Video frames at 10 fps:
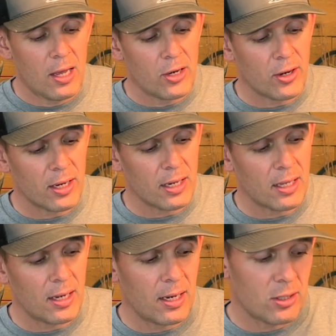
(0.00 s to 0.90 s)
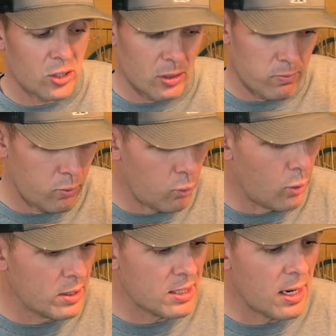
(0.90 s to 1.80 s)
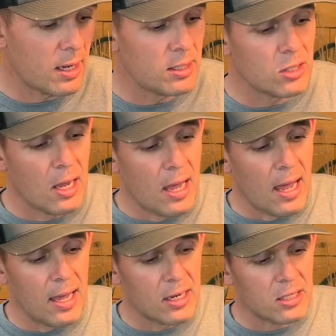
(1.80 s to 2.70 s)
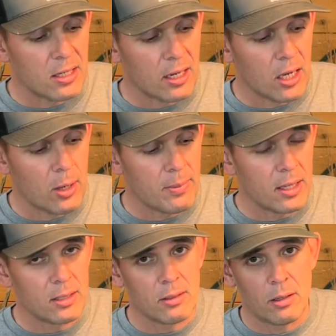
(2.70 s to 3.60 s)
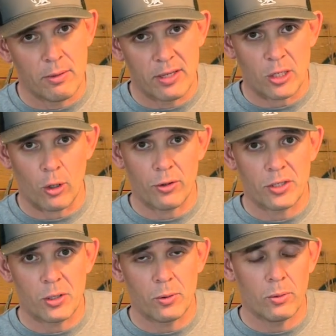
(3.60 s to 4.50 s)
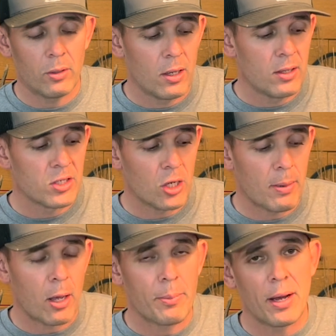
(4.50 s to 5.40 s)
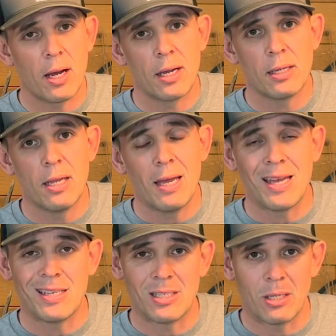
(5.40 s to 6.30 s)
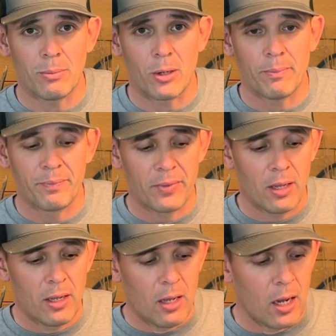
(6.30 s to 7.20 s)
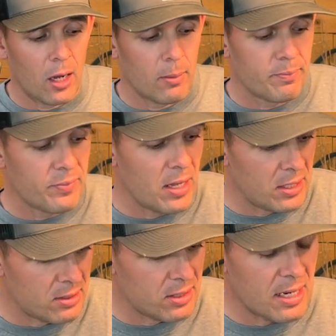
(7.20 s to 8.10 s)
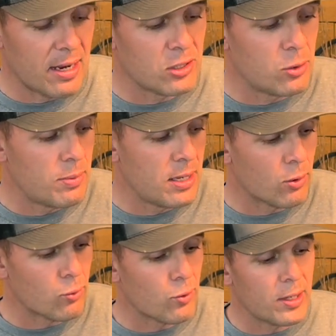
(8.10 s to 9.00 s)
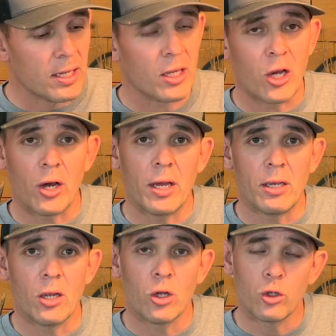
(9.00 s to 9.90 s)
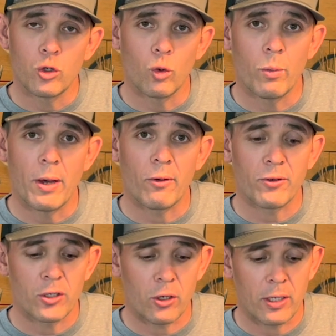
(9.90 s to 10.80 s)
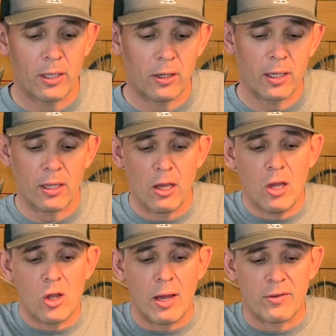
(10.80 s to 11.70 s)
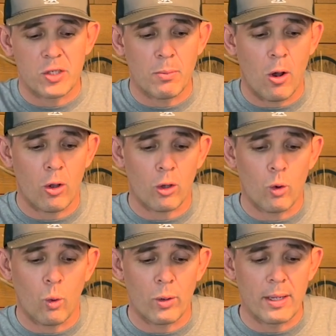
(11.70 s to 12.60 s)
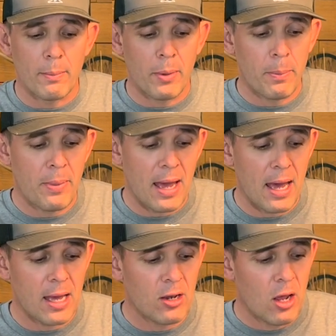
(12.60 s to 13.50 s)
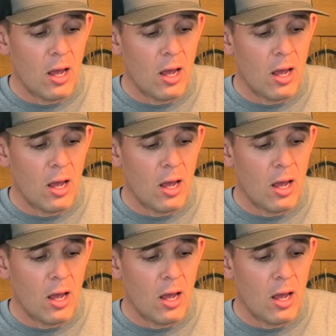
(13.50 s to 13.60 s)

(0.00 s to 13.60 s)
You're going to get it just one size, and it's going to come in this earth tone, subalpine, and timber. It's designed to be a running gun tool belt for turkey hunting. You have a small accordion butt pad,